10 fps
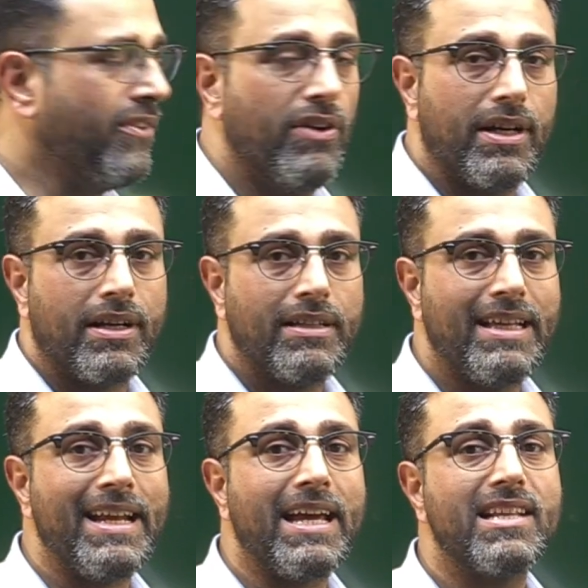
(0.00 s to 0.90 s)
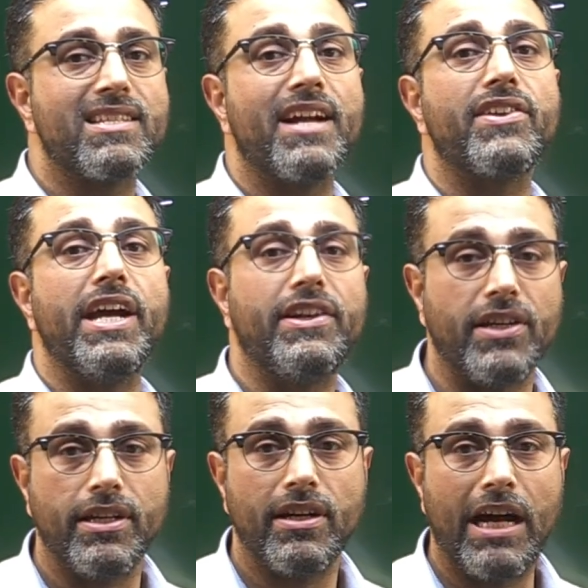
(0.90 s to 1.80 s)
inward, then angle is
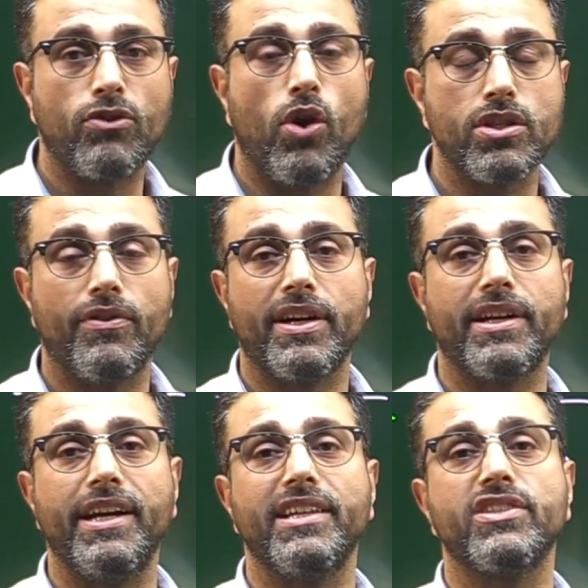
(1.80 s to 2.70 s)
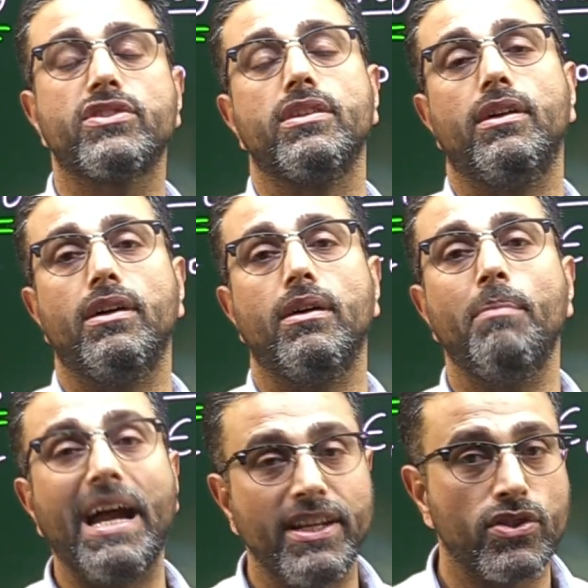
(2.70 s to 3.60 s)
180. And cos of 180 is
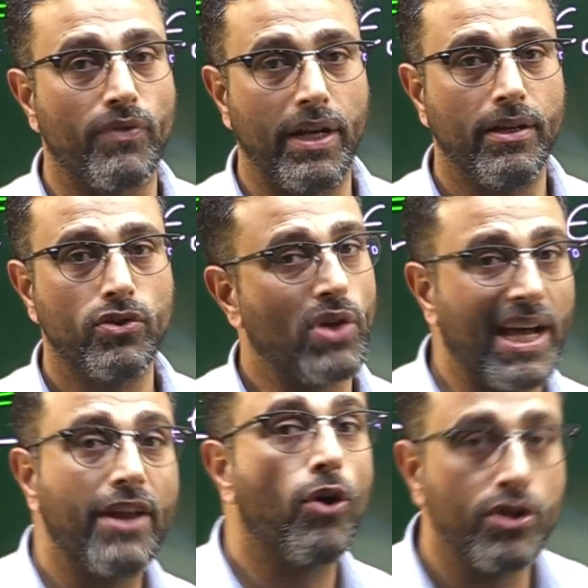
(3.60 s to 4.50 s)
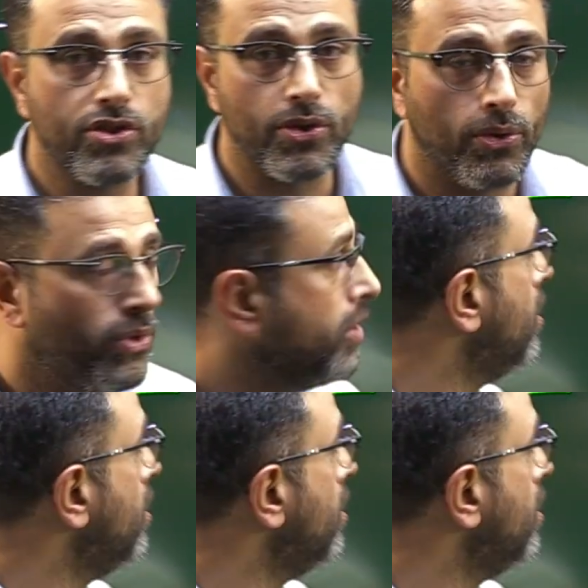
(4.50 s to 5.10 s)
minus 1. So again, non-zero.